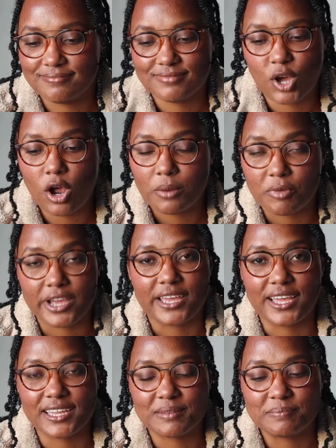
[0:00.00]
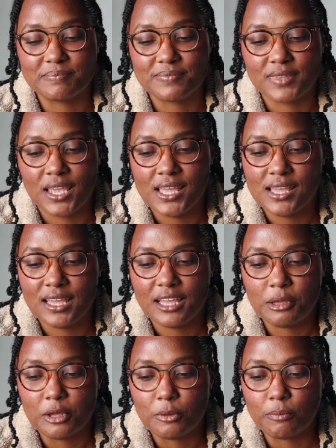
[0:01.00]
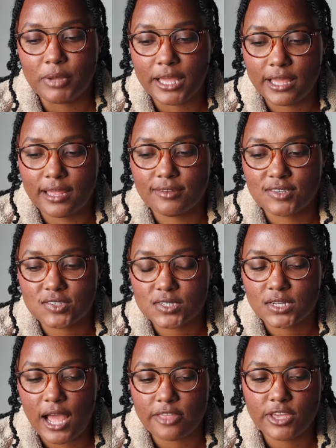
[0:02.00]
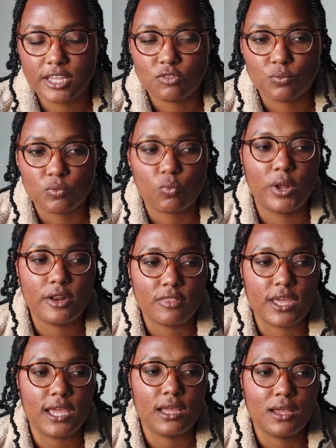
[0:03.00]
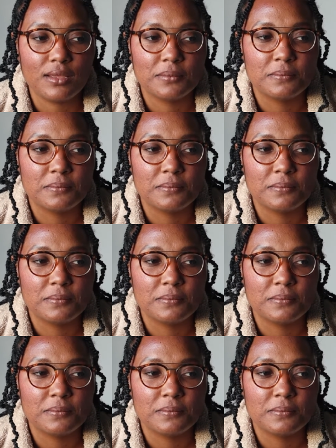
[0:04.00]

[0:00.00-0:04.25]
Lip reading: heartbreaking. But I think it's one thing